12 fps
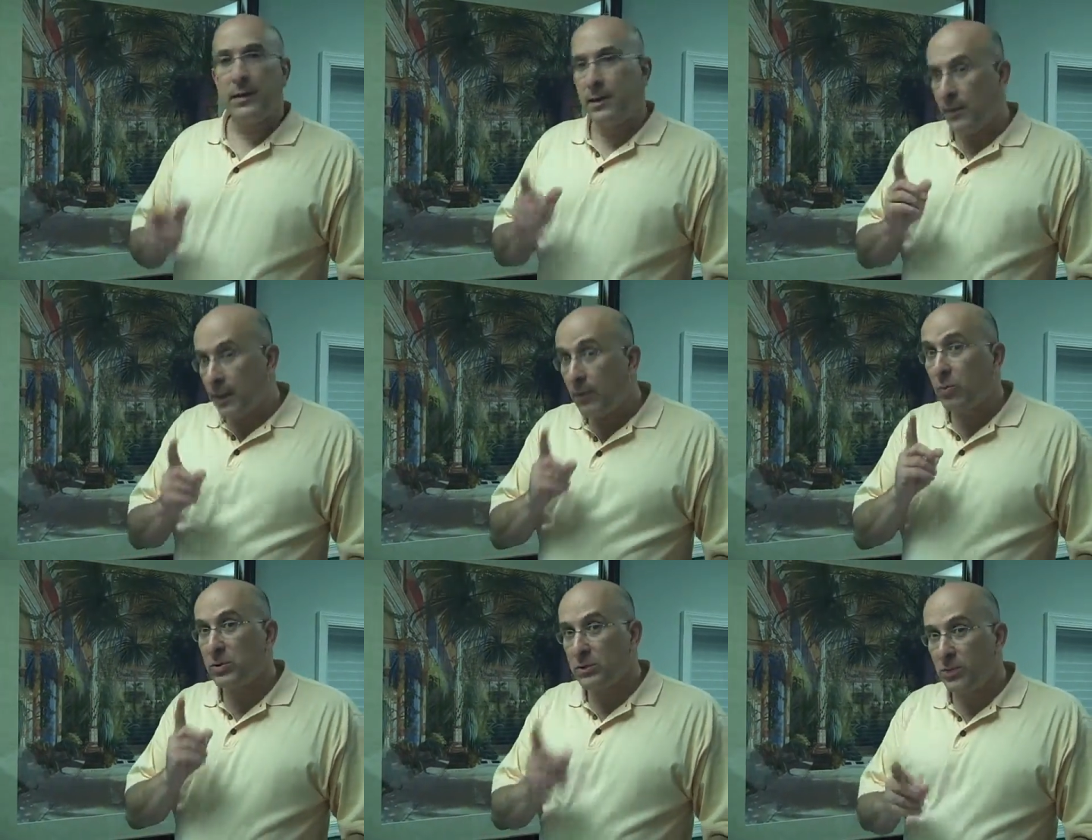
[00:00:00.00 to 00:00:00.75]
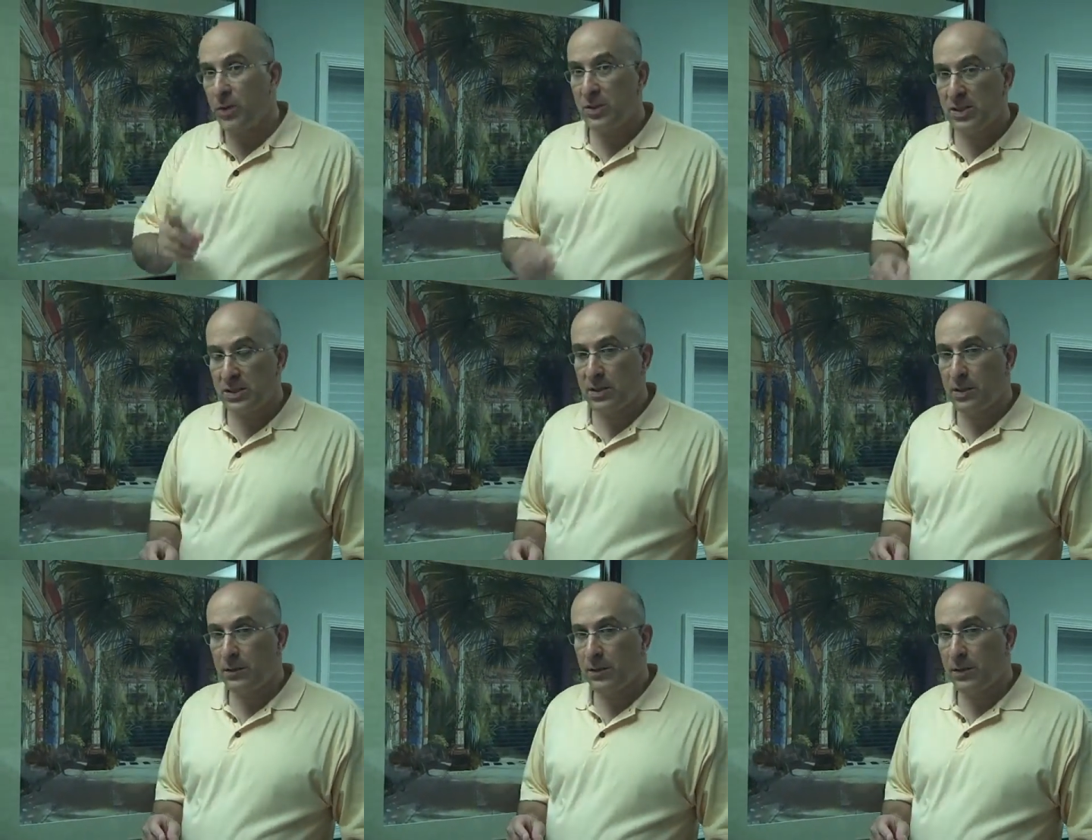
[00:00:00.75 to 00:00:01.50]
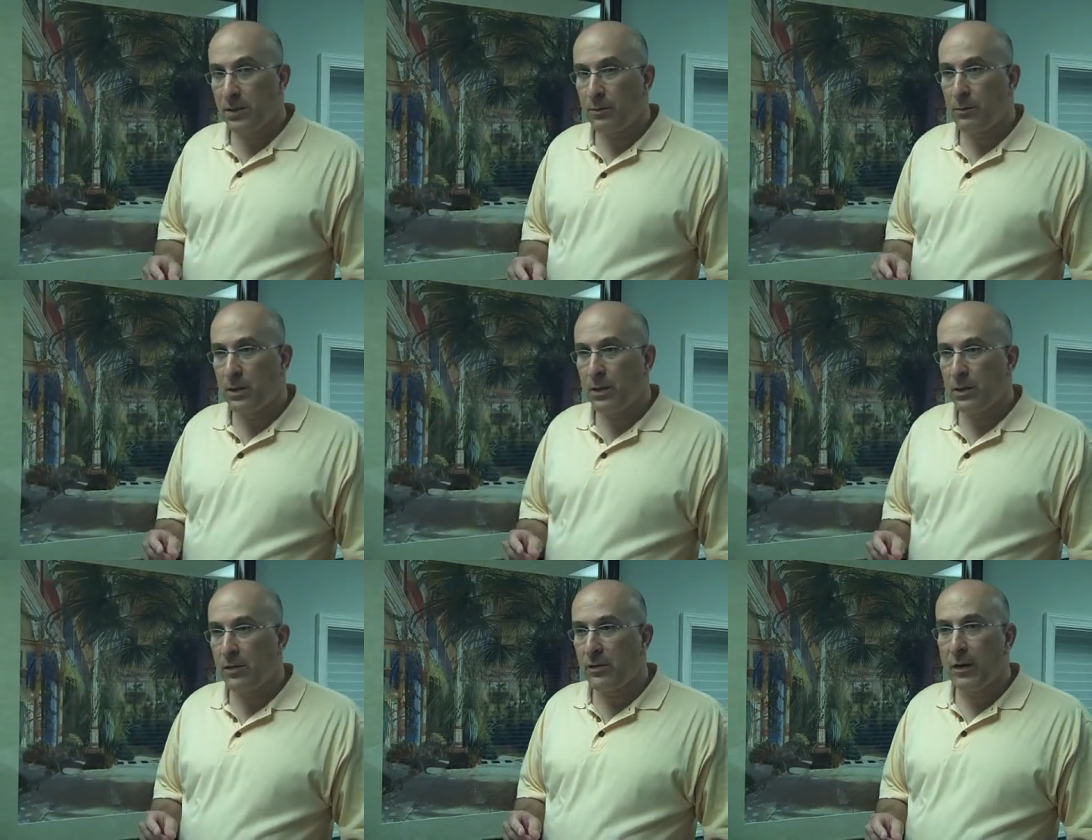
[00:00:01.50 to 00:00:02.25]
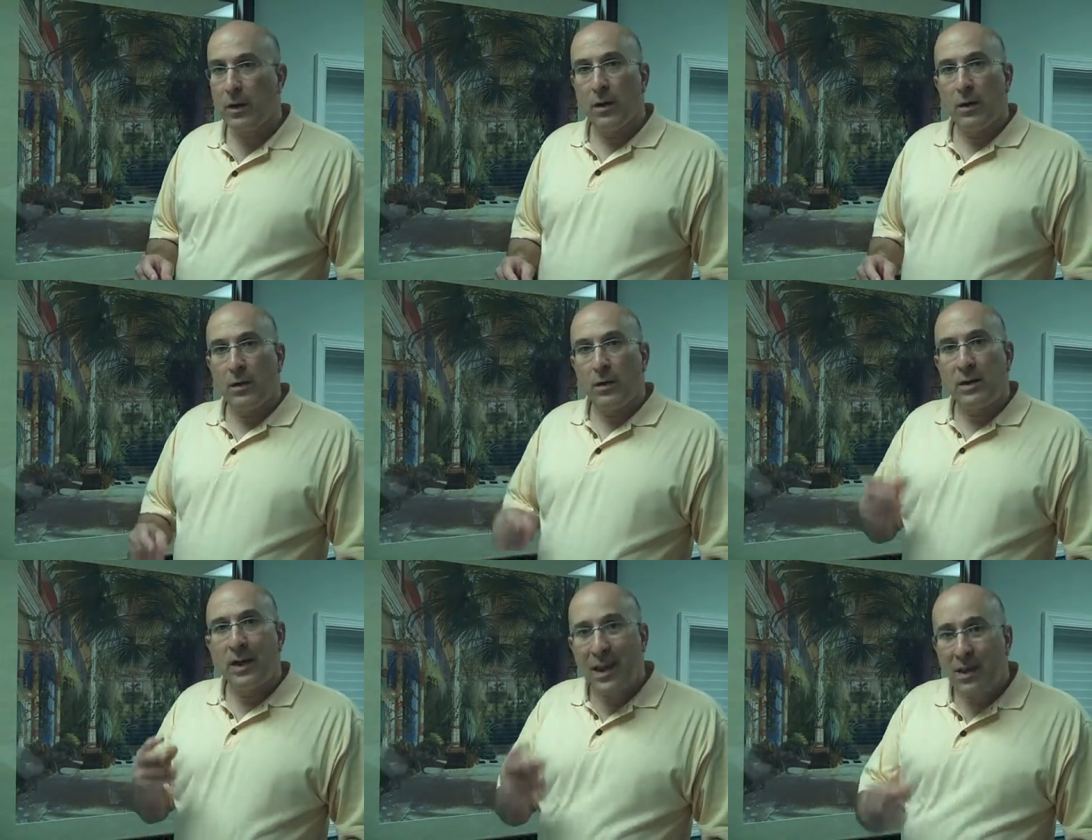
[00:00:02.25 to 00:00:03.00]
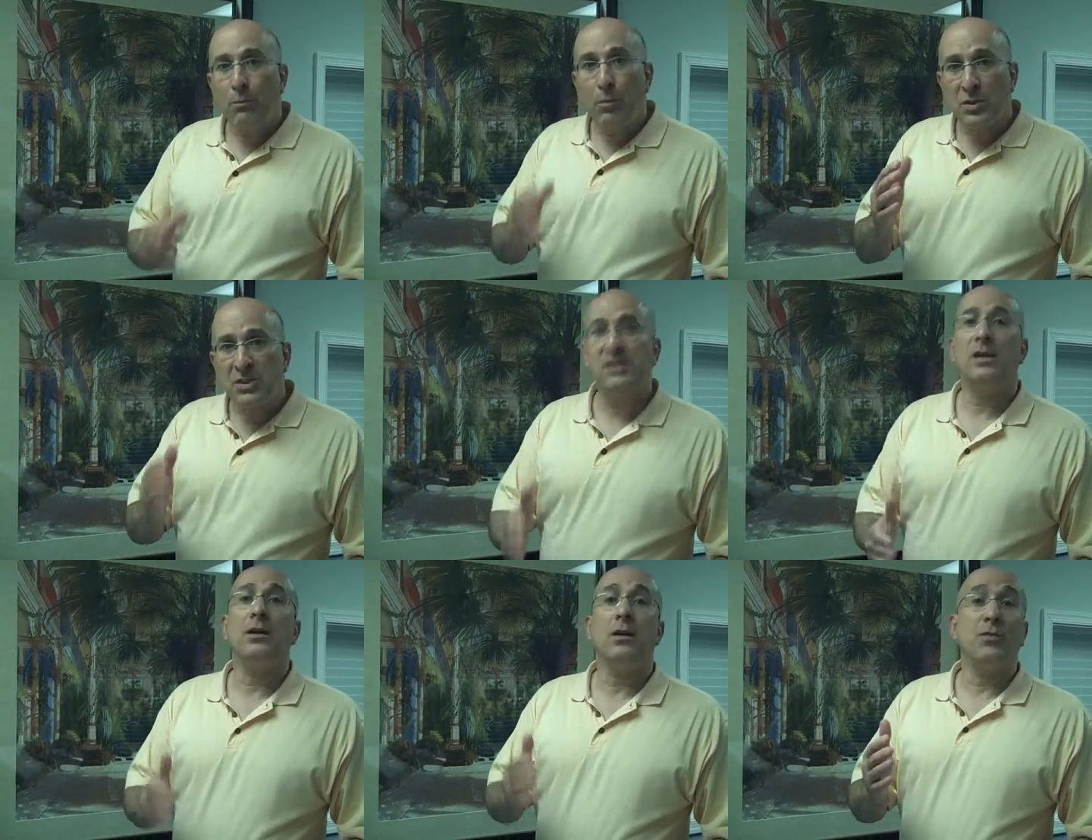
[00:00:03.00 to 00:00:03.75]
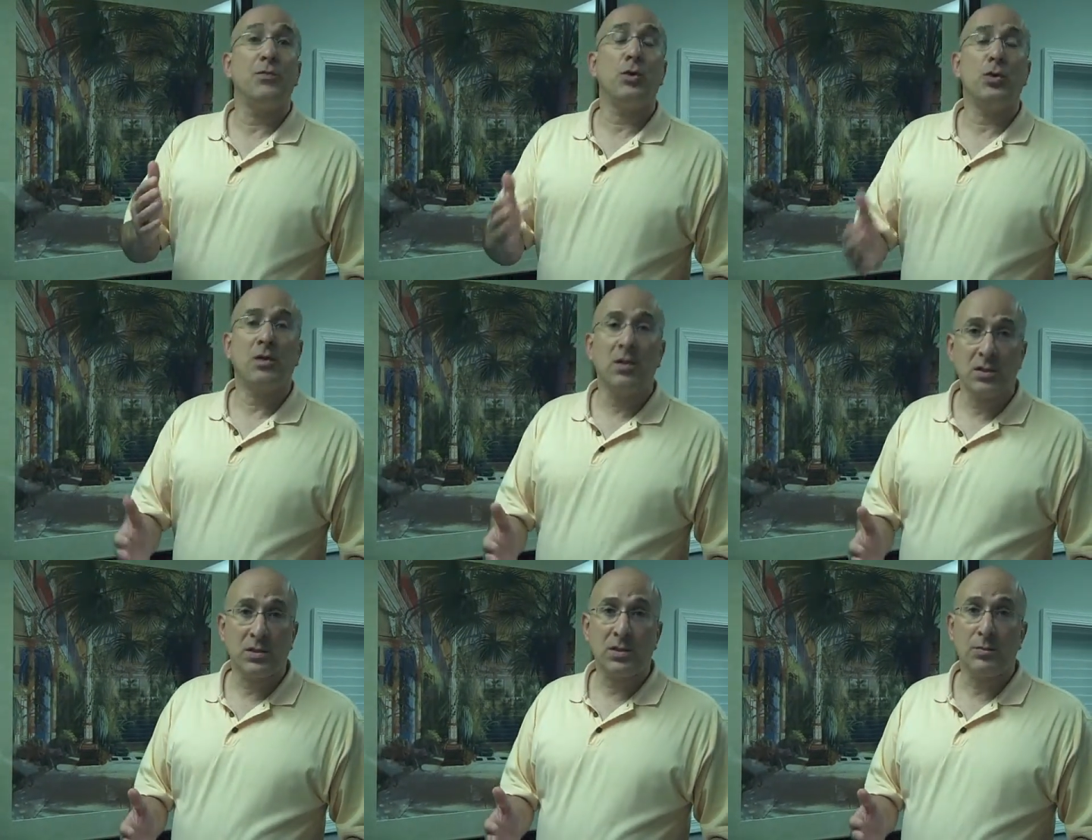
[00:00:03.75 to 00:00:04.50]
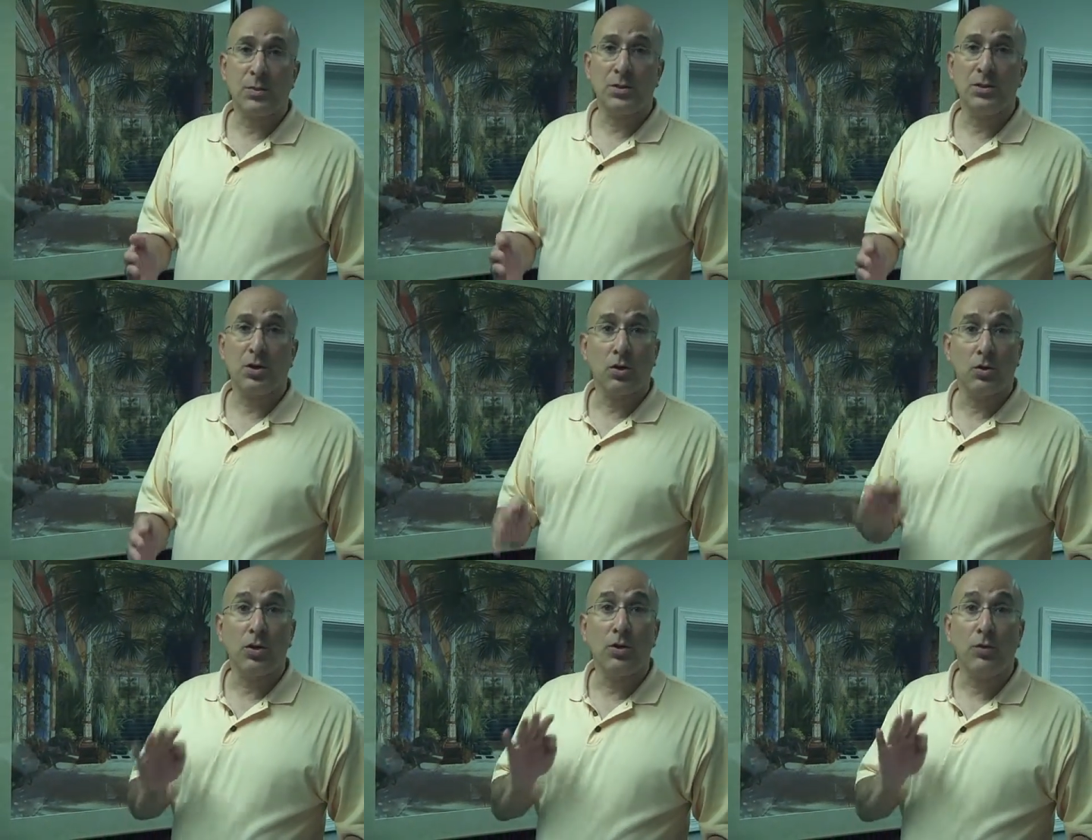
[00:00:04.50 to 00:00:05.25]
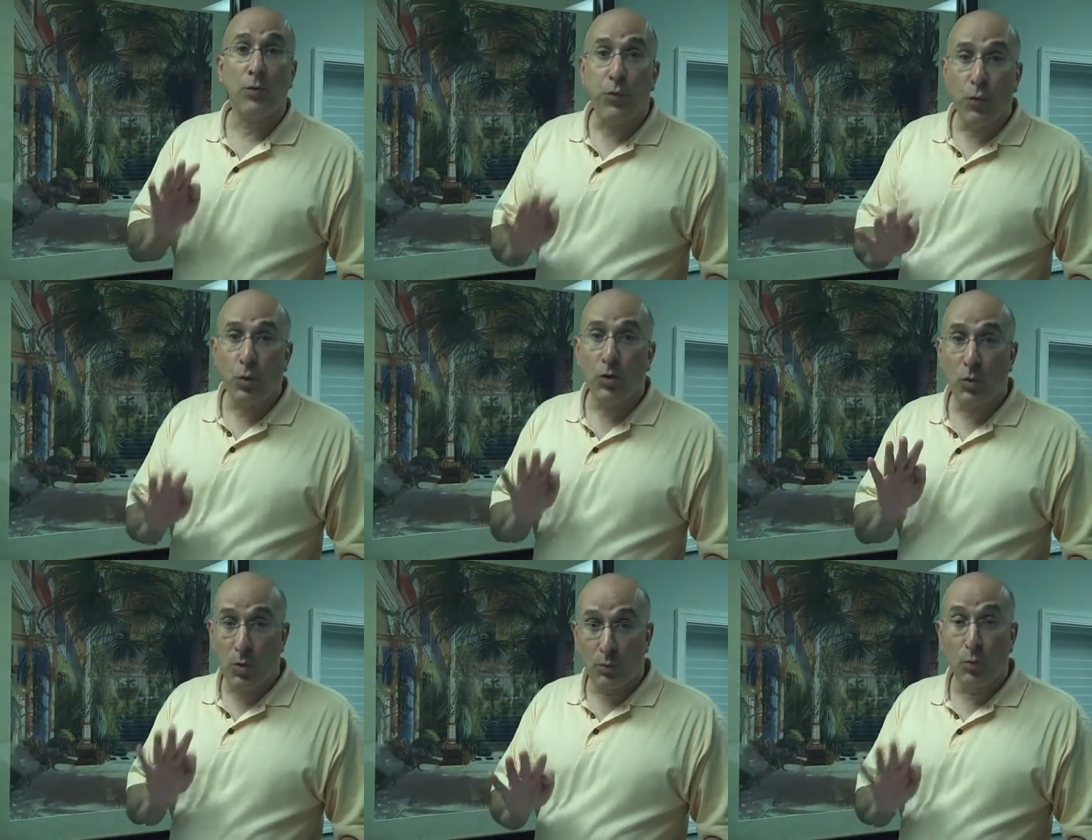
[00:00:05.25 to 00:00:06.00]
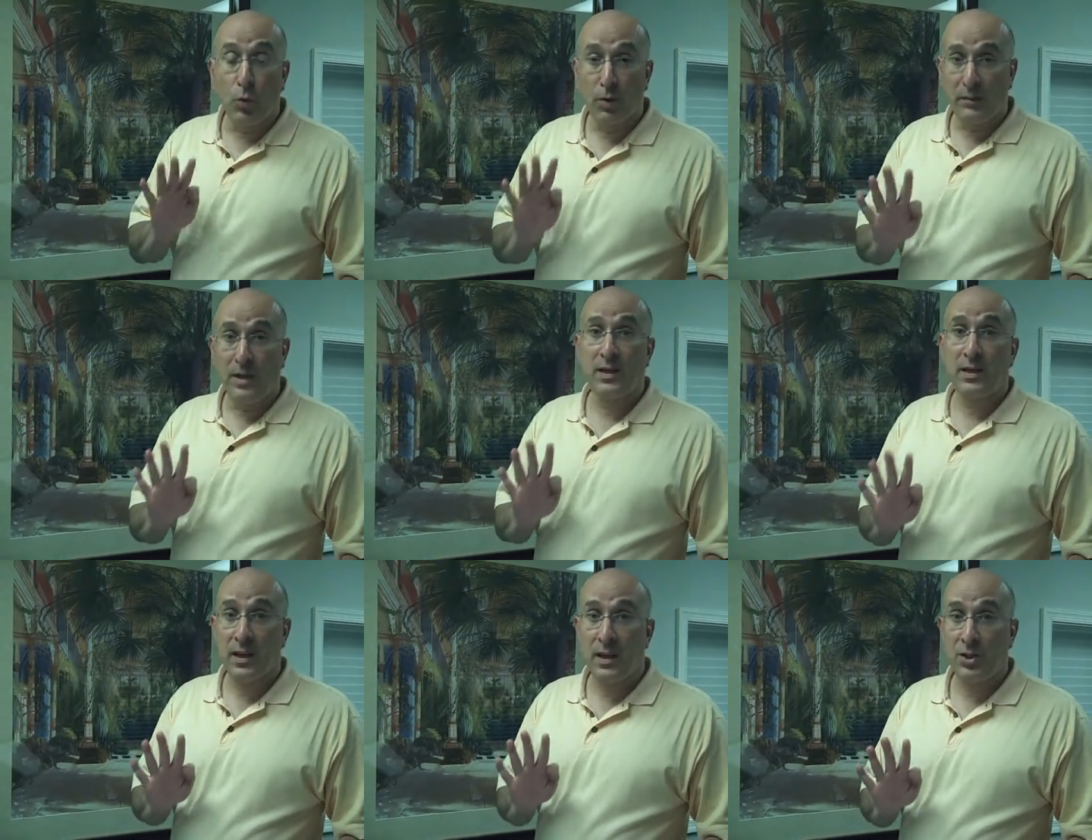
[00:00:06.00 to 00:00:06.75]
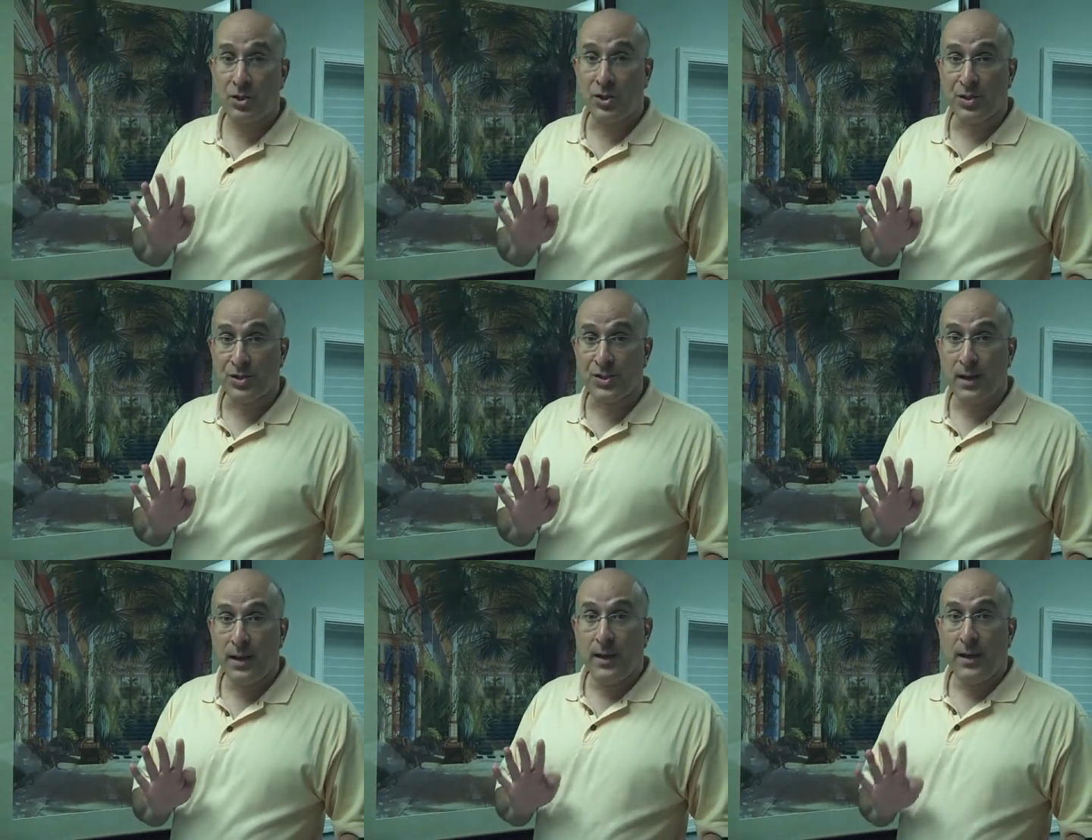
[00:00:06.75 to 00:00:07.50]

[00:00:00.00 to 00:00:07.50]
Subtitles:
Now that was very significant because 10% of your customers are on 4 or more medications.